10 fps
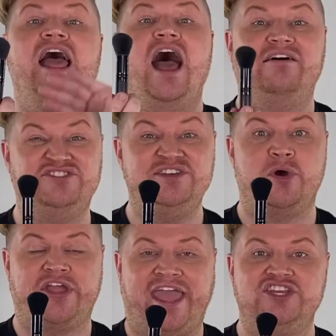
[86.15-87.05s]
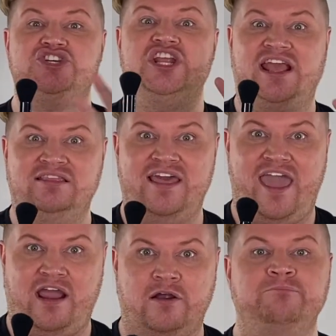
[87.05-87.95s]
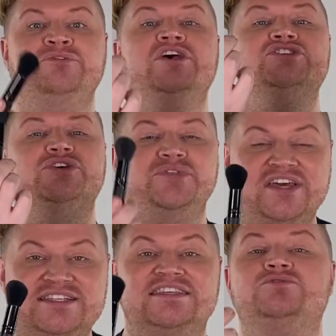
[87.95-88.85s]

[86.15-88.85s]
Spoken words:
of demarcation in the hair. So this is